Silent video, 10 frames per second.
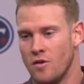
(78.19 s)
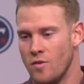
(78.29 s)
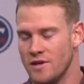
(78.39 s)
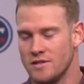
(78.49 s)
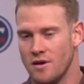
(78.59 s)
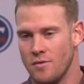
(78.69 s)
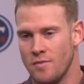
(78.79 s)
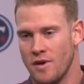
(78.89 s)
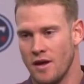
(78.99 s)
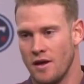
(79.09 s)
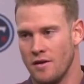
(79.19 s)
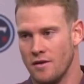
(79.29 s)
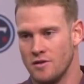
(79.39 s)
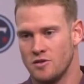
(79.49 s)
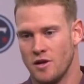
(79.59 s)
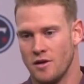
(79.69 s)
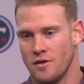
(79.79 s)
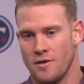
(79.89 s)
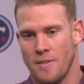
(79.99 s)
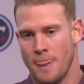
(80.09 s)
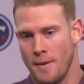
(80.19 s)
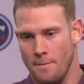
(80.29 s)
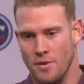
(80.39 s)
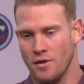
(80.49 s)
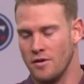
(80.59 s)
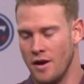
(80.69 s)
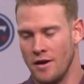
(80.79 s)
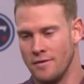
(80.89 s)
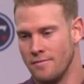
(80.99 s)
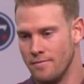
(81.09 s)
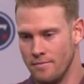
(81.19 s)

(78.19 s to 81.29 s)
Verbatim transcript: rest up, and just try to build on